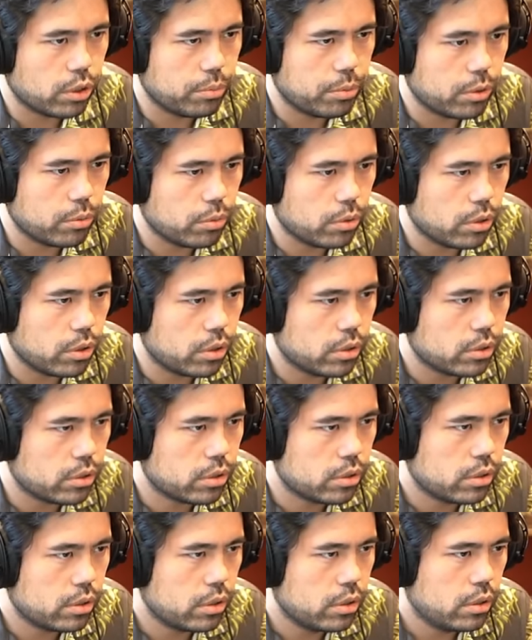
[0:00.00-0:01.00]
be
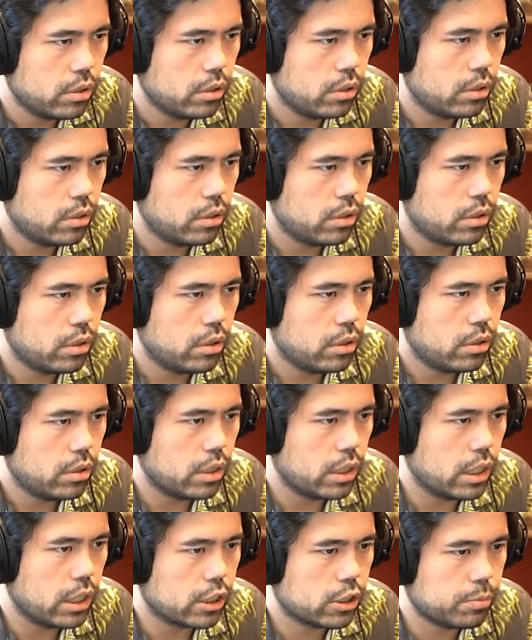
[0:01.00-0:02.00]
worse.
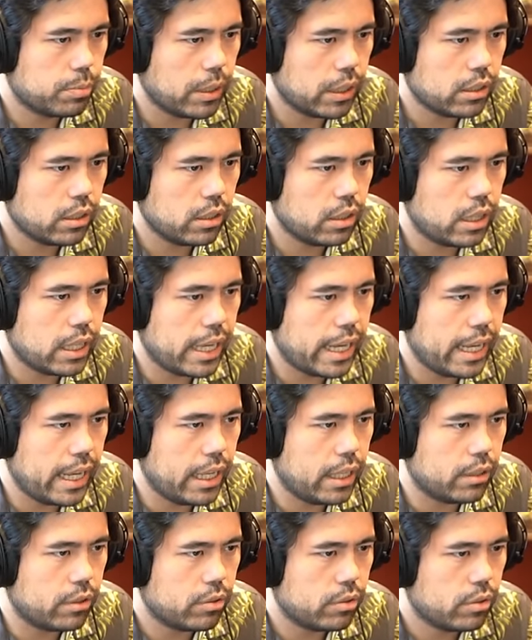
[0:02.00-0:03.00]
Yeah, I expected that.